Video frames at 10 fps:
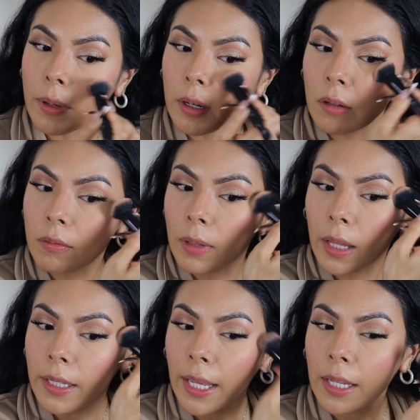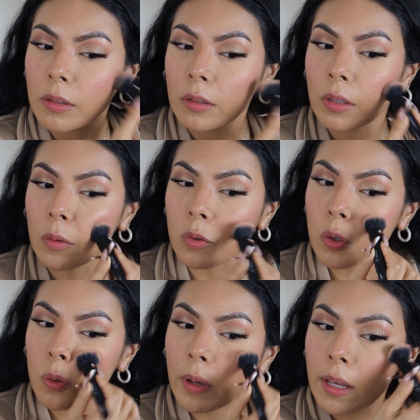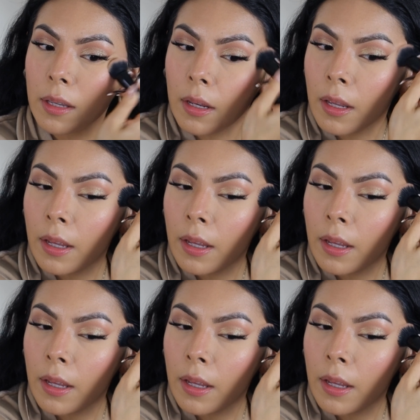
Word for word: bit of like a glow to it.